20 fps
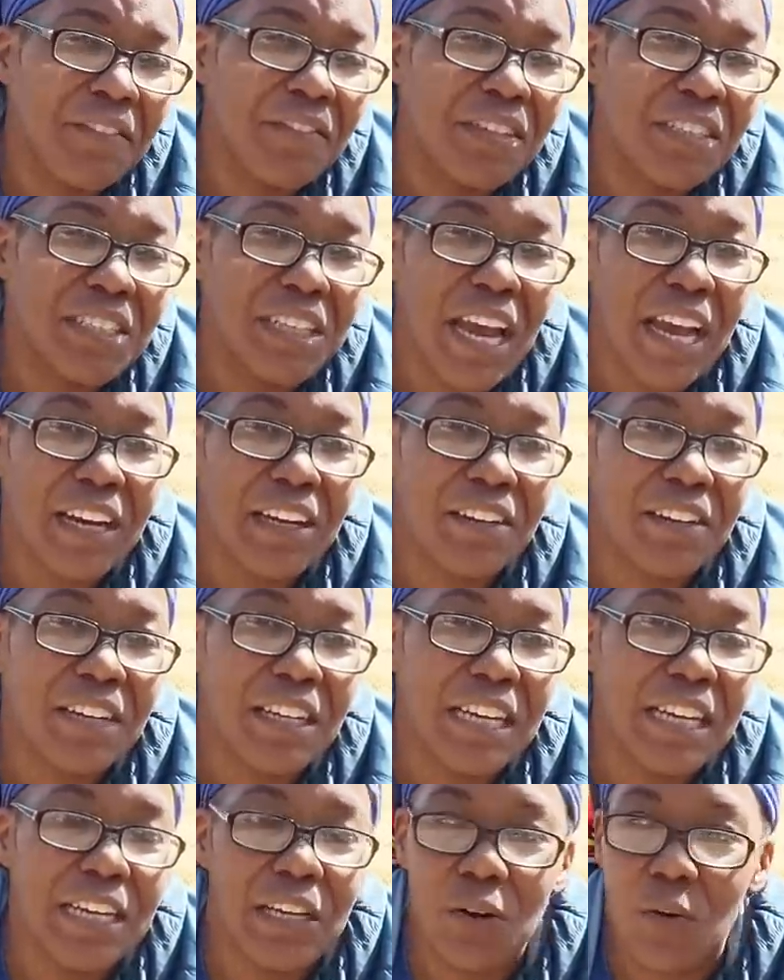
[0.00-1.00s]
of the
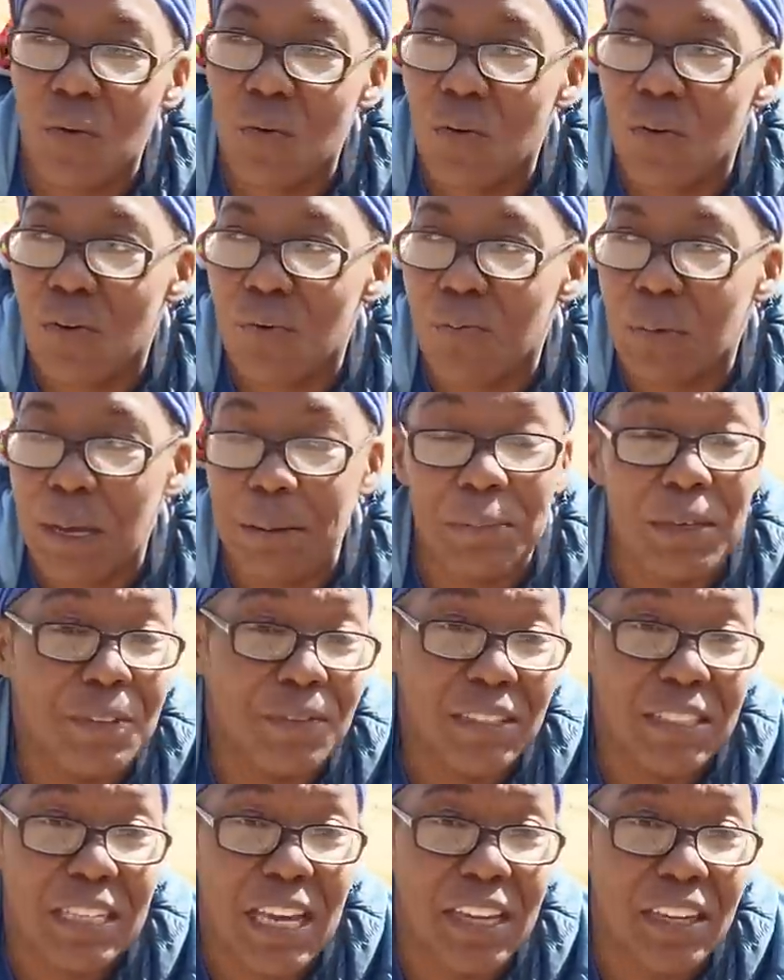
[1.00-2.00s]
Jackery or maybe
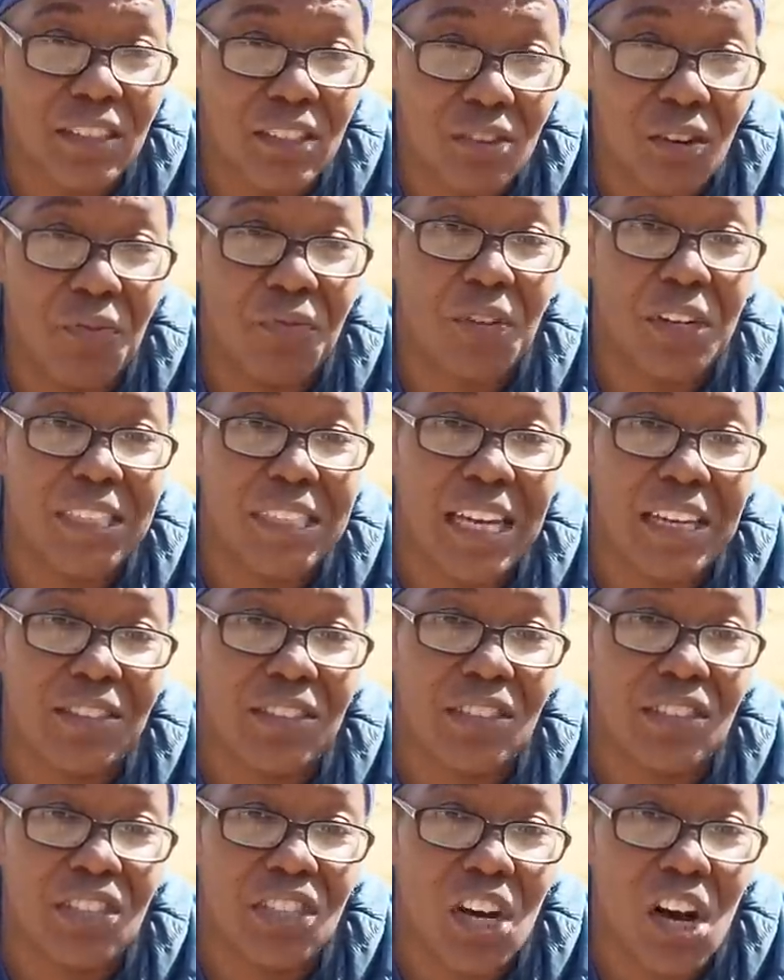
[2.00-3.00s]
even take it to a friend's house to